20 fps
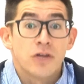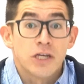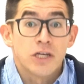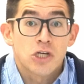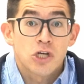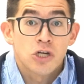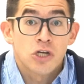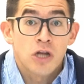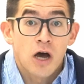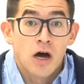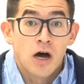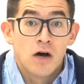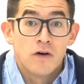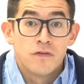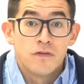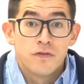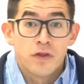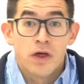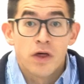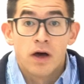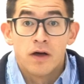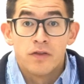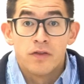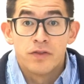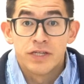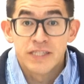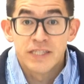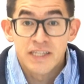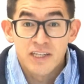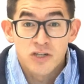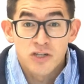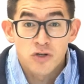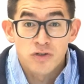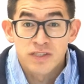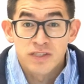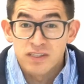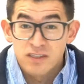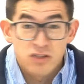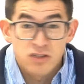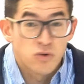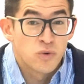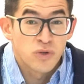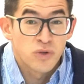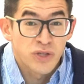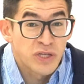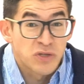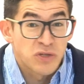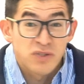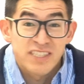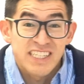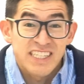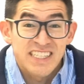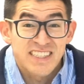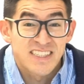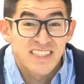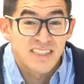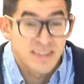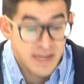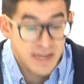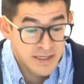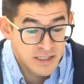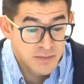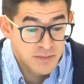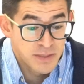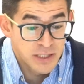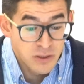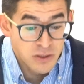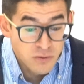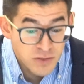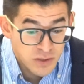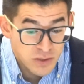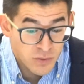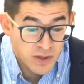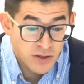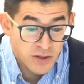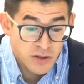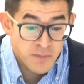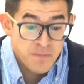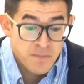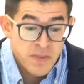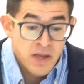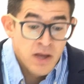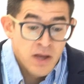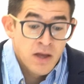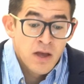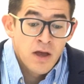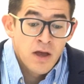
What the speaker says: isolation of the teachers and school leaders that it's designed to be used with.